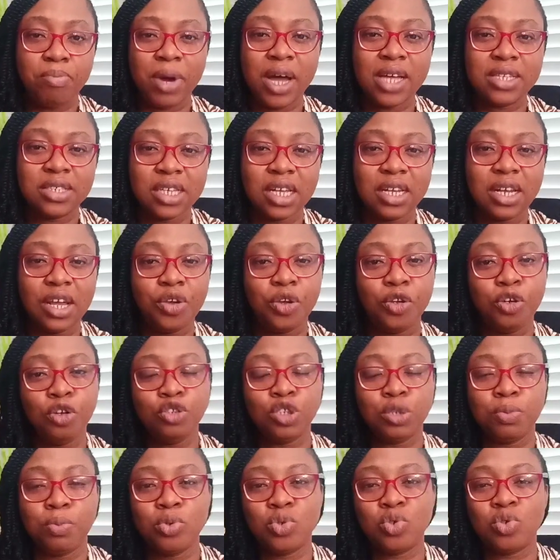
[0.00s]
batter that you're not
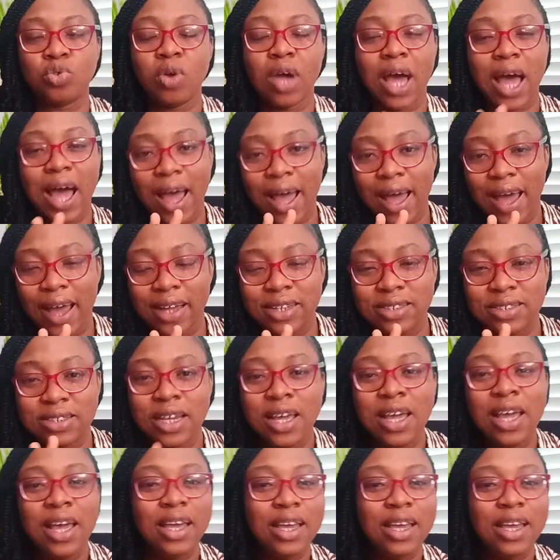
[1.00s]
supposed to add,